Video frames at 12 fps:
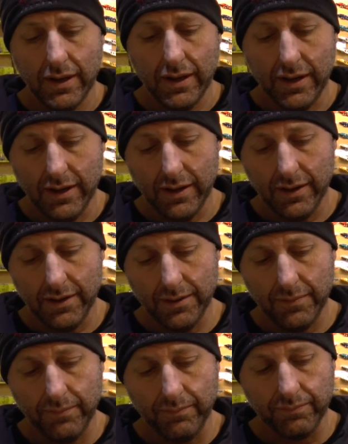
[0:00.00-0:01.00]

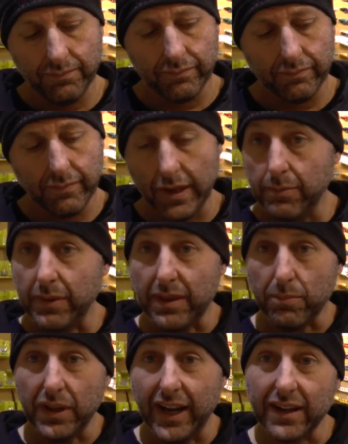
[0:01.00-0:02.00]
But the
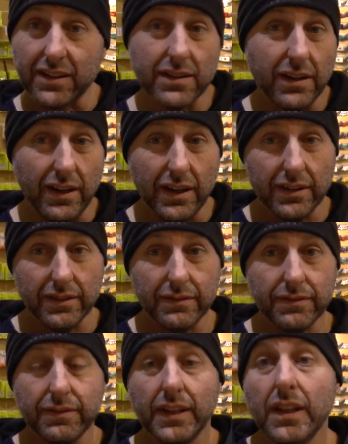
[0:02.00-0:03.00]
black kind
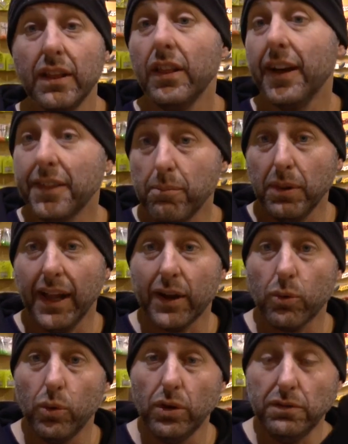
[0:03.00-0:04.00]
of, like the
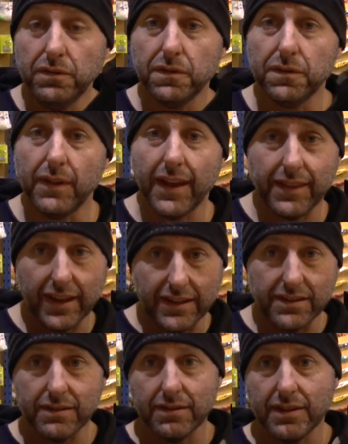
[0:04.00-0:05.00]
Black Wolf and
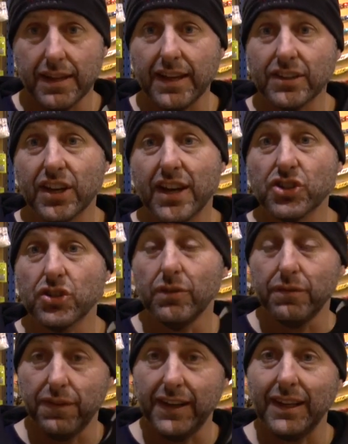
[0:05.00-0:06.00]
these international
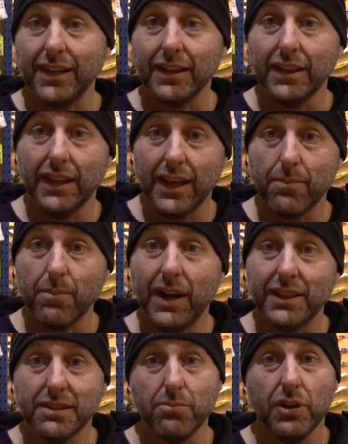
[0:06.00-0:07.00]
fitting limb
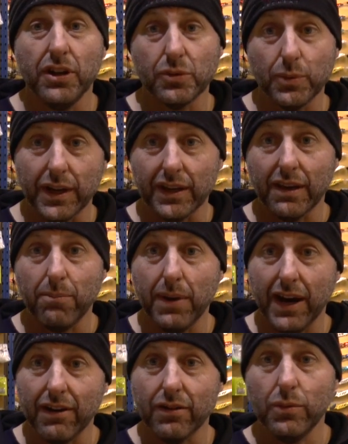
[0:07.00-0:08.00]
hunting bows we're gonna
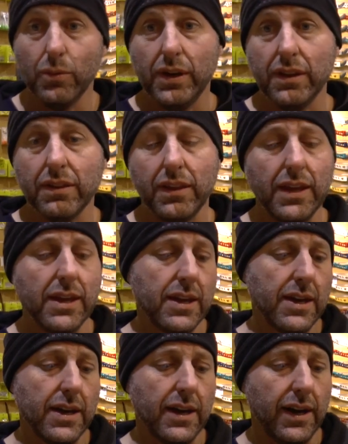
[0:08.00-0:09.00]
compare it with.
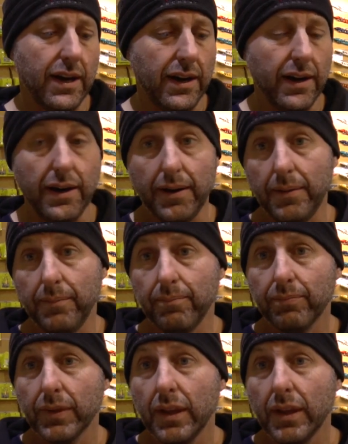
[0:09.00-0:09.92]
The